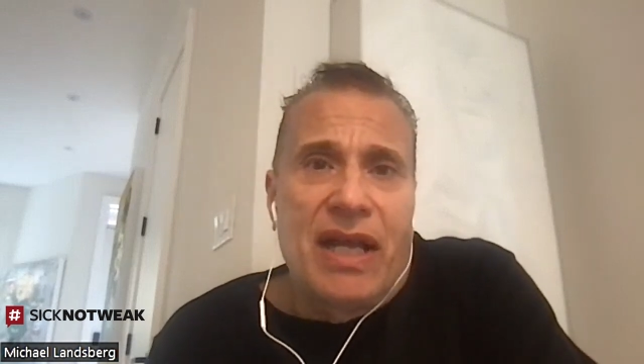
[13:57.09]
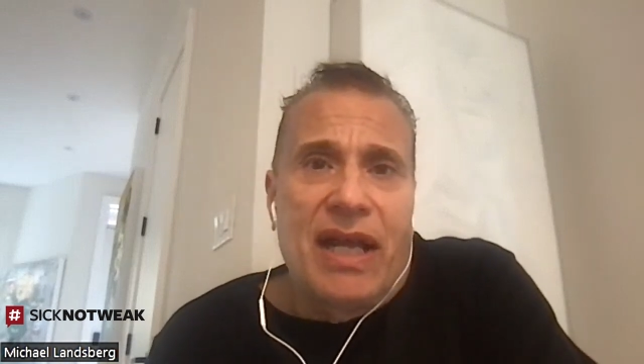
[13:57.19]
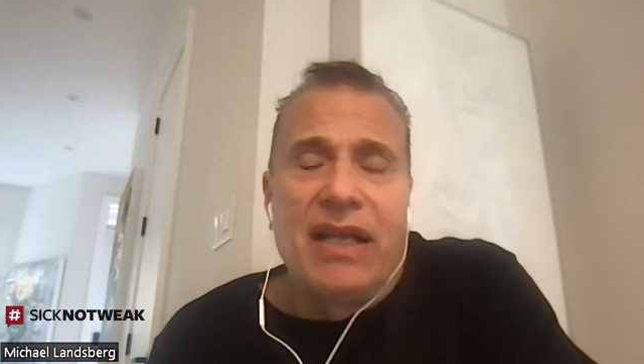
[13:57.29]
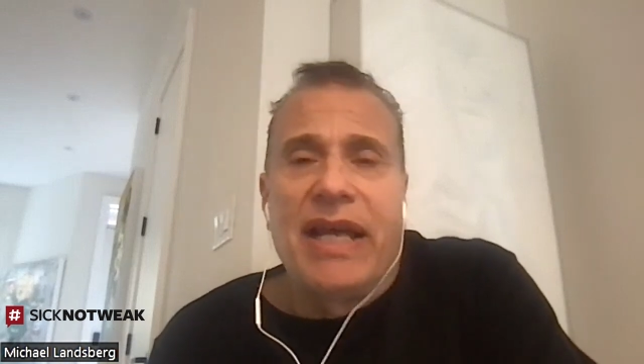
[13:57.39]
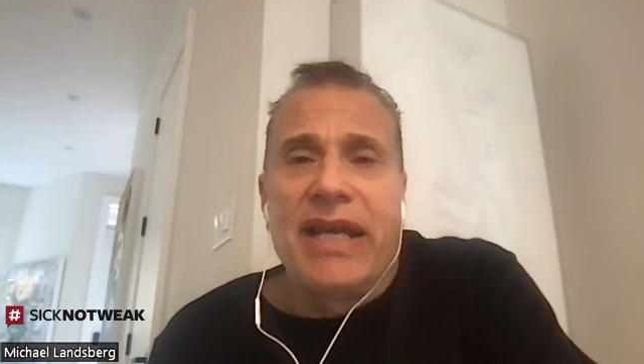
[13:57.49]

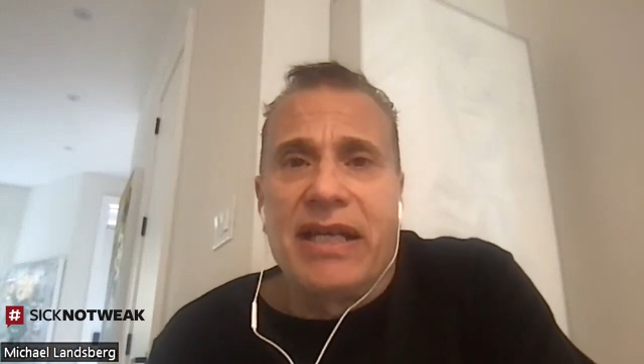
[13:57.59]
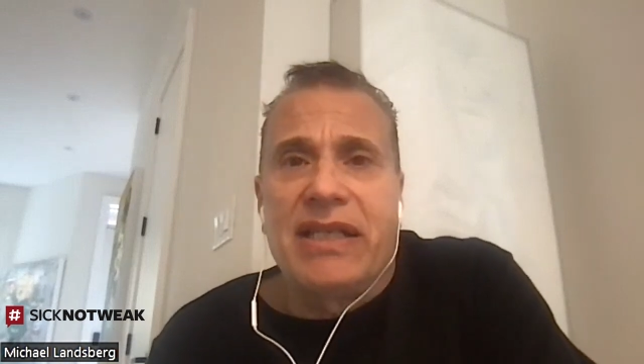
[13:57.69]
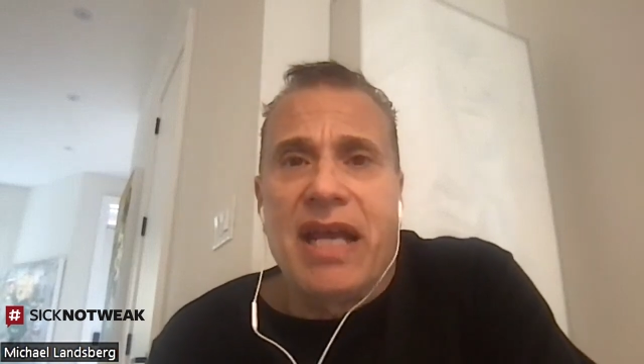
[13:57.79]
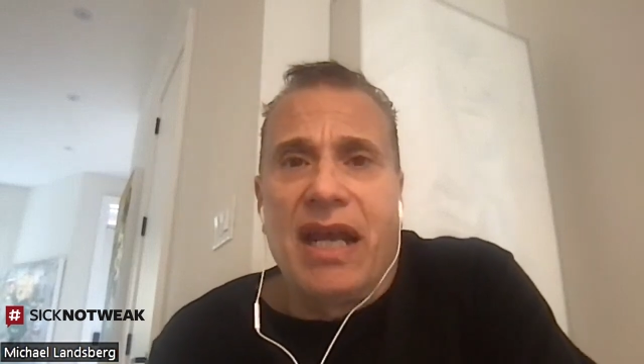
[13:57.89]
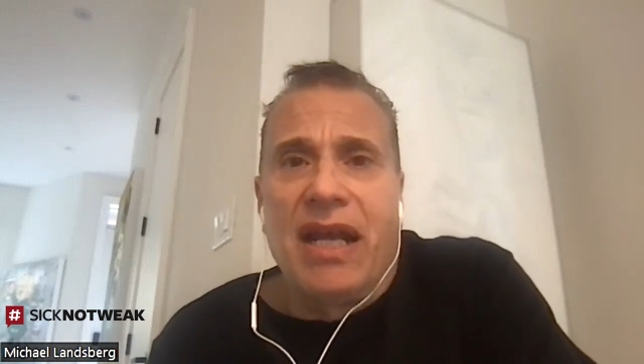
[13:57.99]
And like I
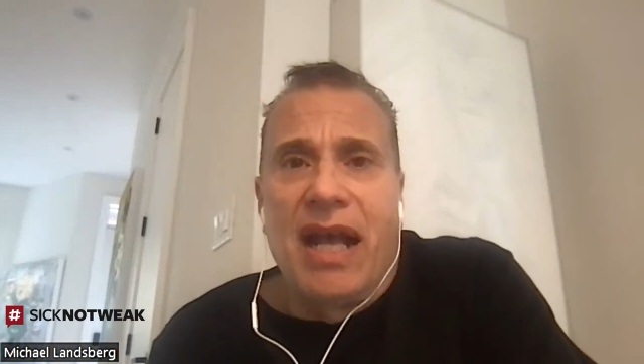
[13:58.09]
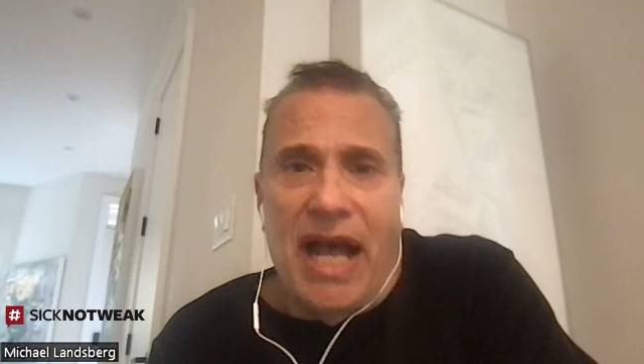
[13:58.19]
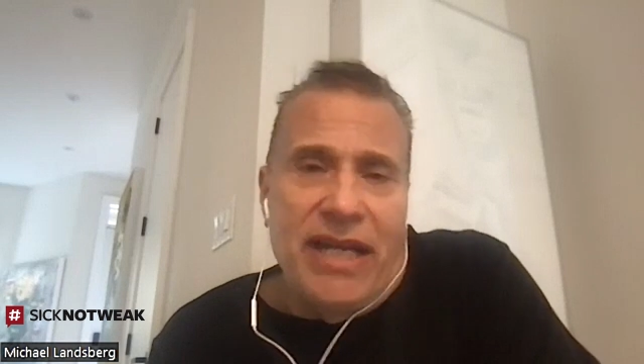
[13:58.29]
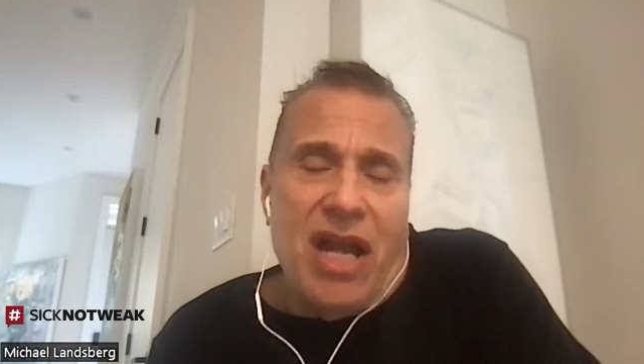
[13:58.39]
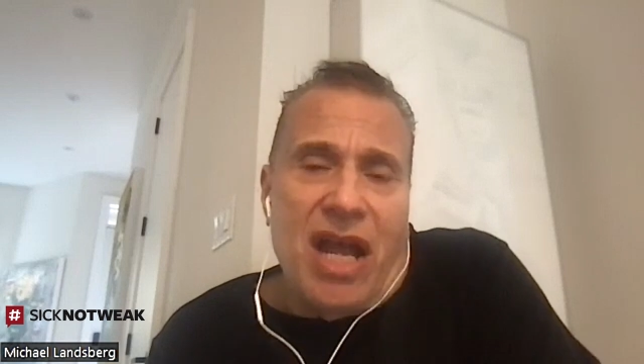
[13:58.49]
said,
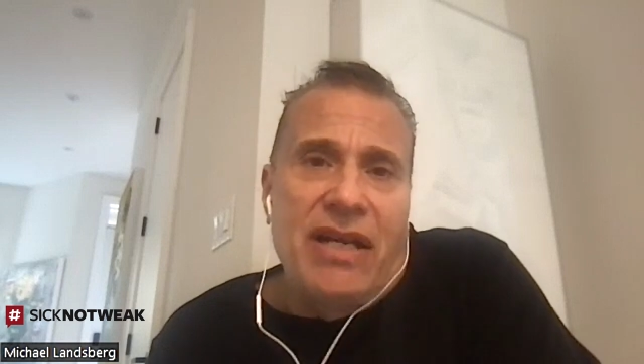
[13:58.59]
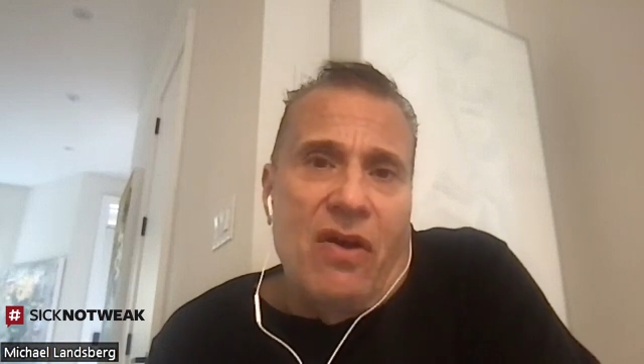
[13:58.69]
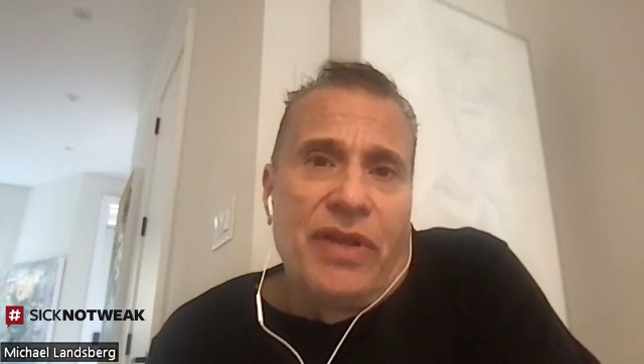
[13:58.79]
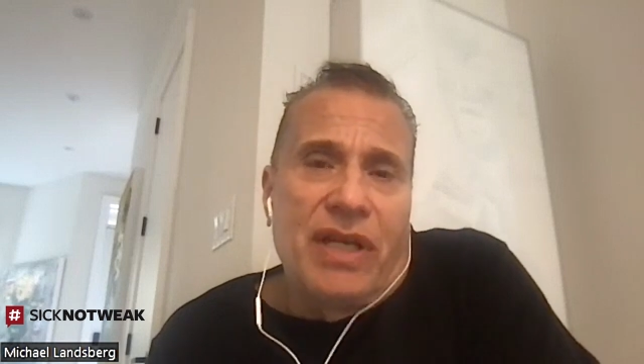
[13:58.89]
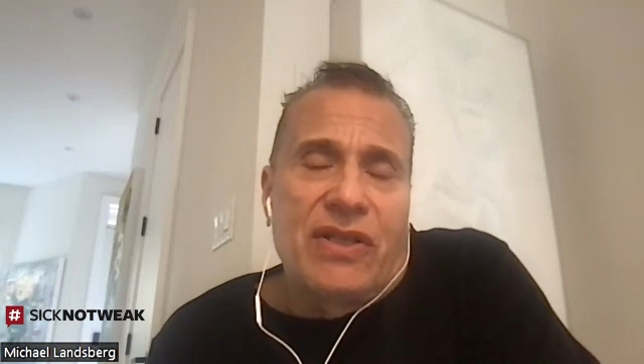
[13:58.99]
I
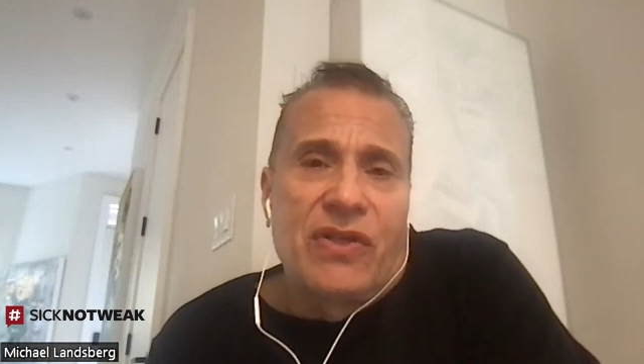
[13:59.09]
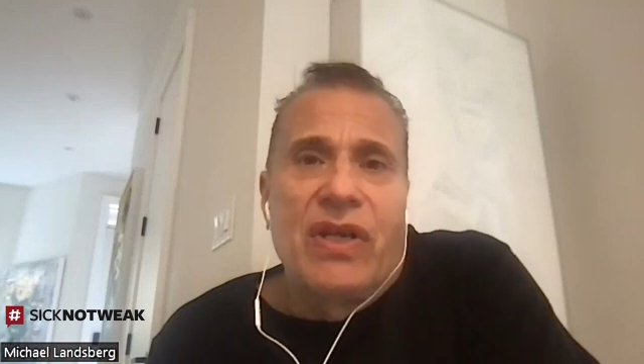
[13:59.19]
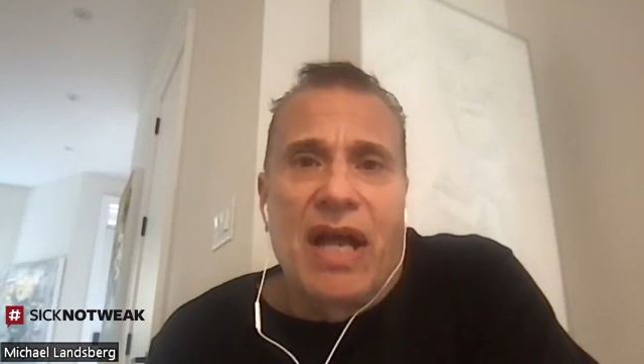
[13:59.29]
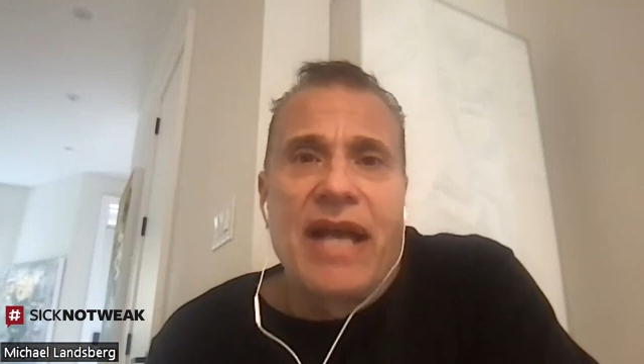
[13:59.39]
know this.